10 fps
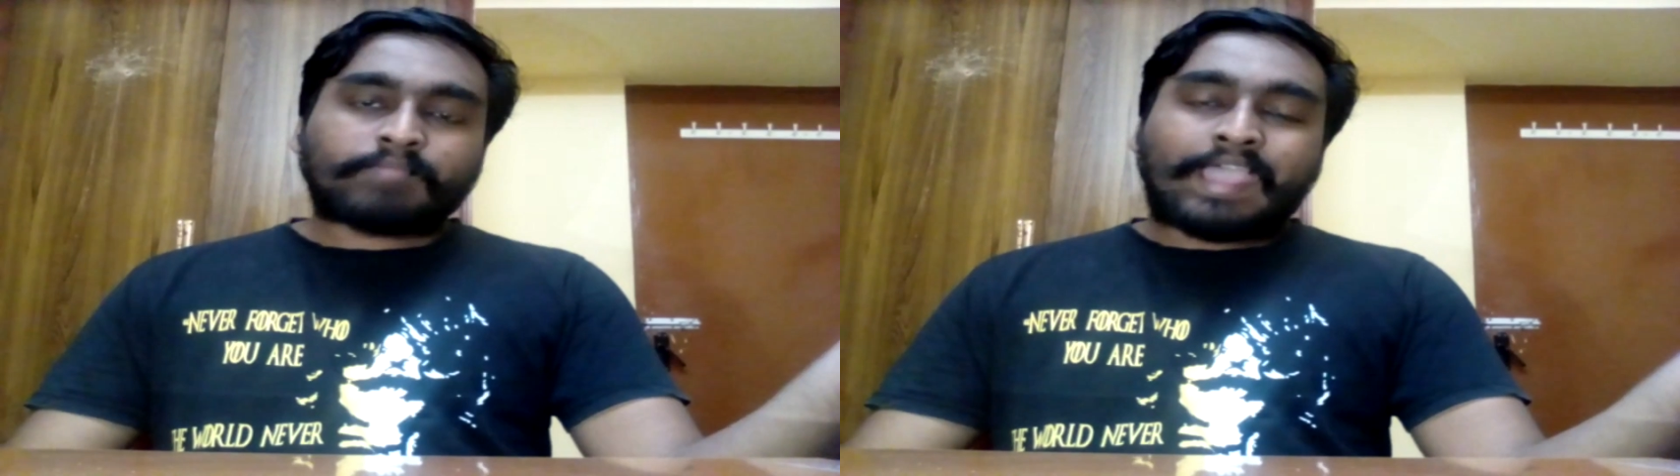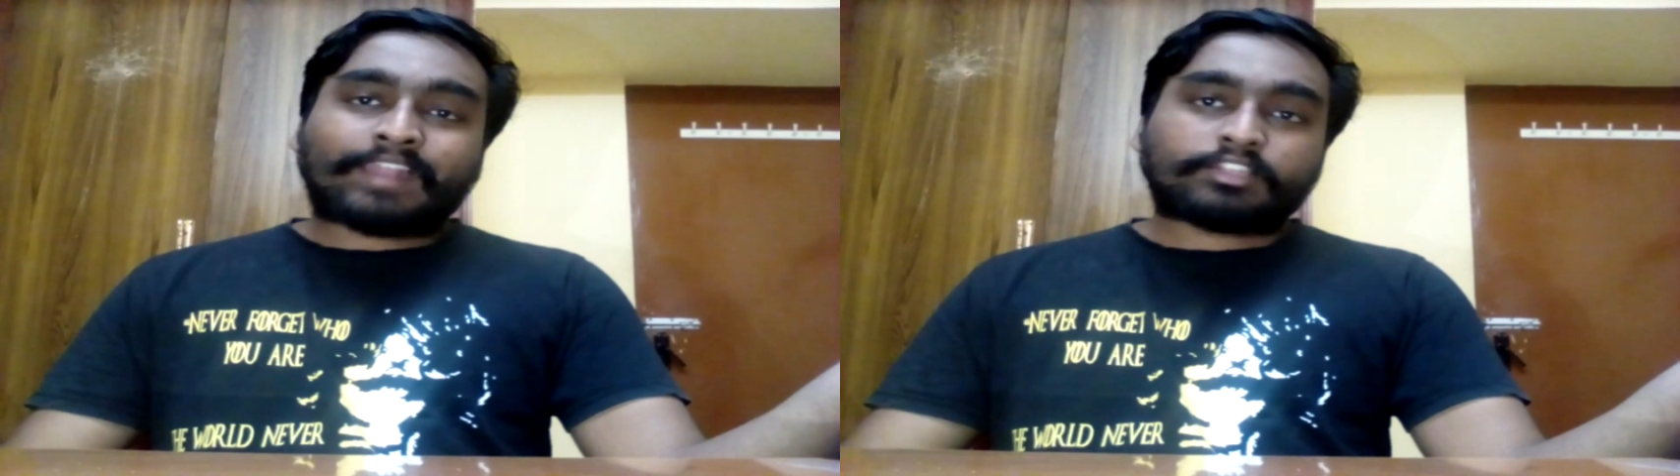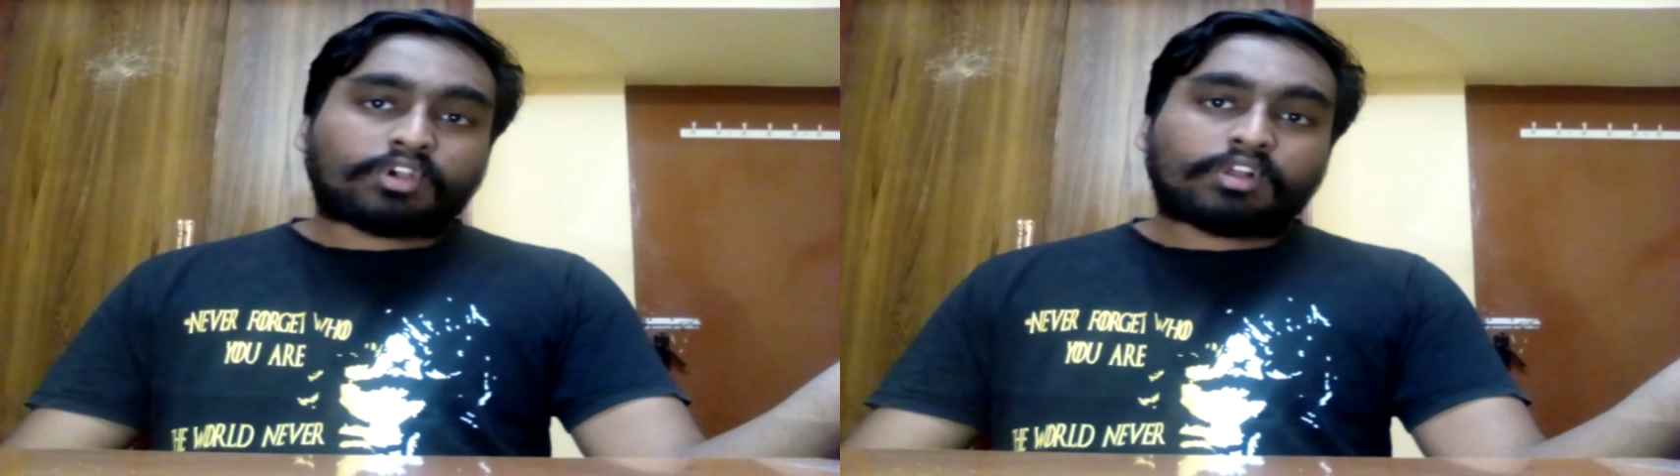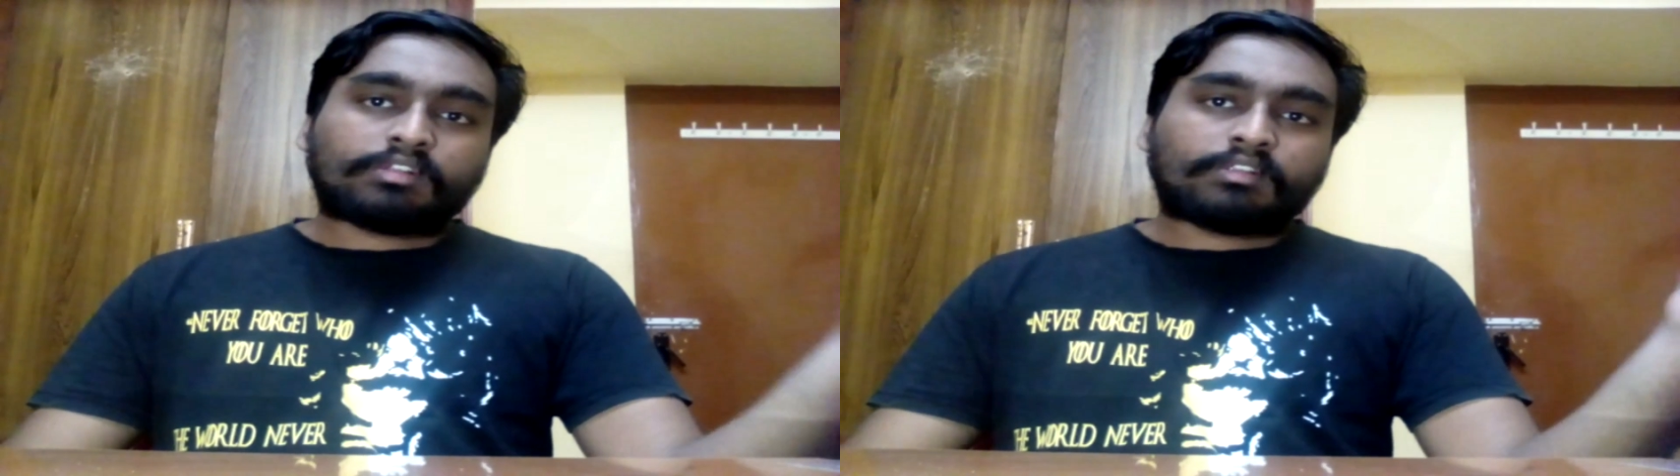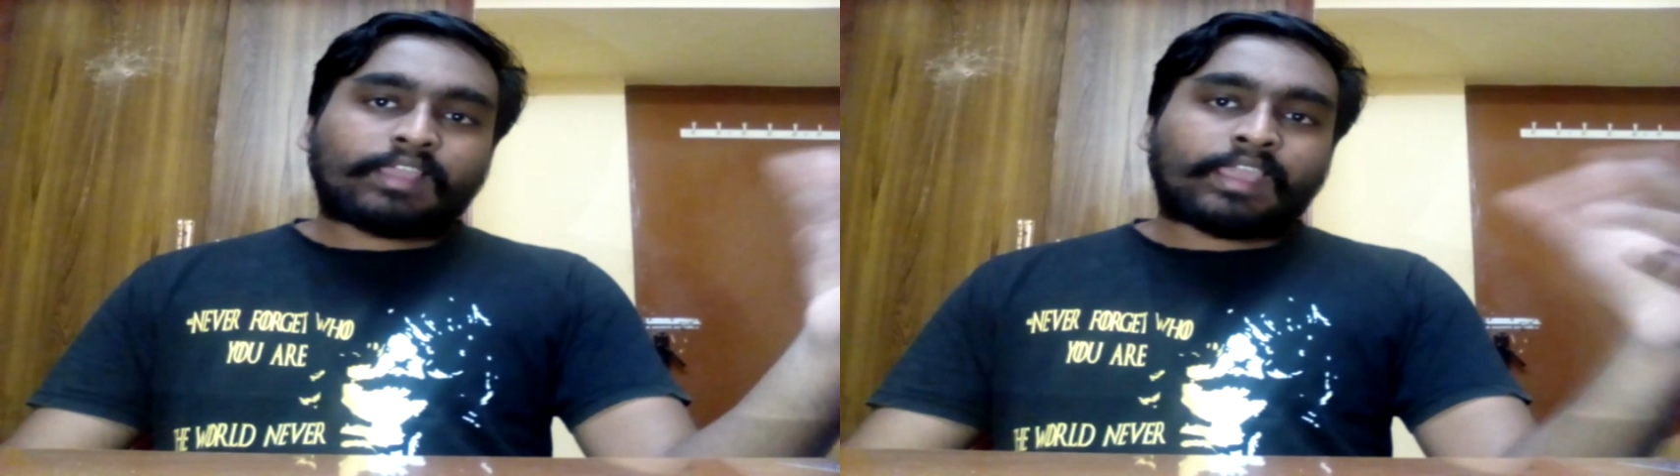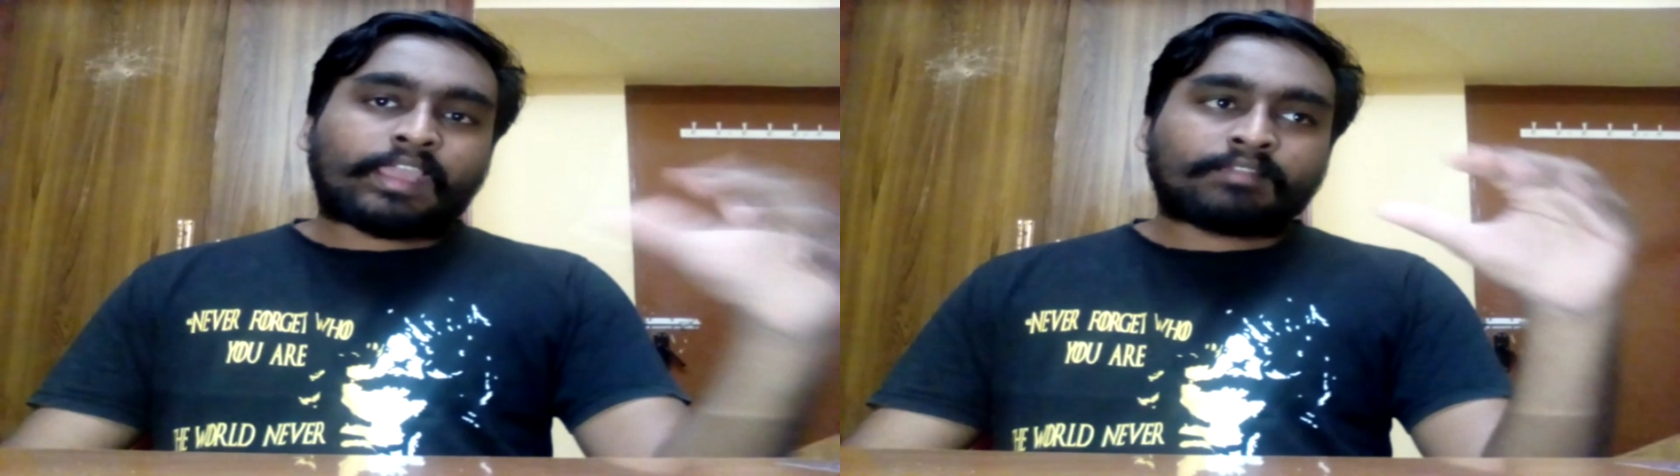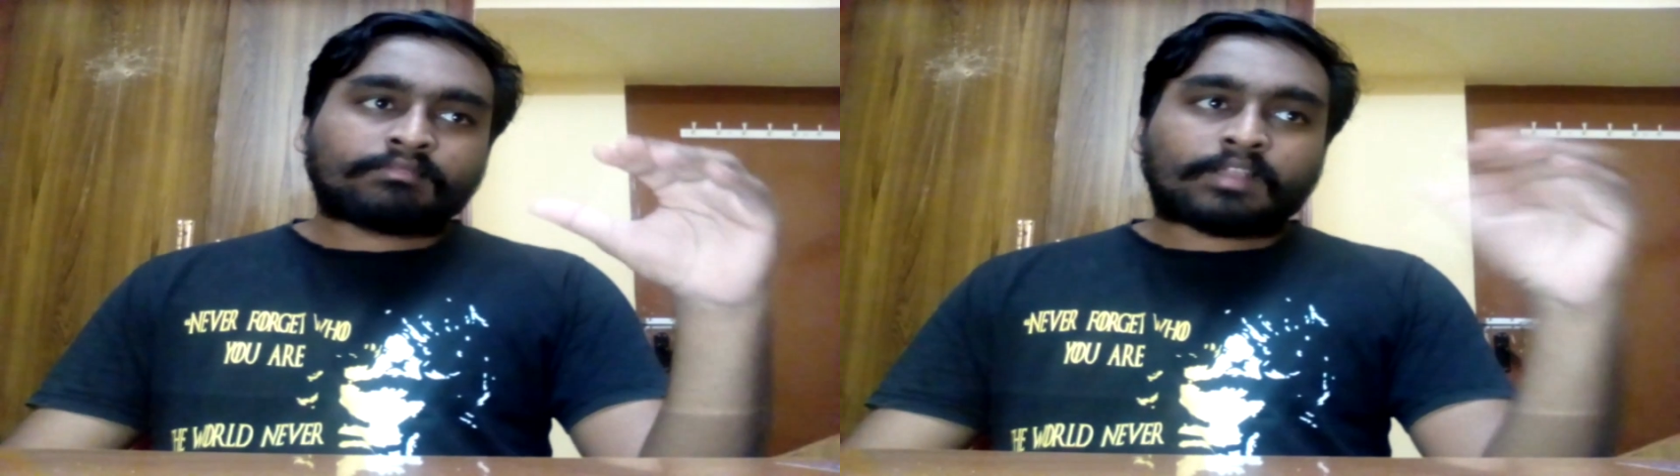bad at all, and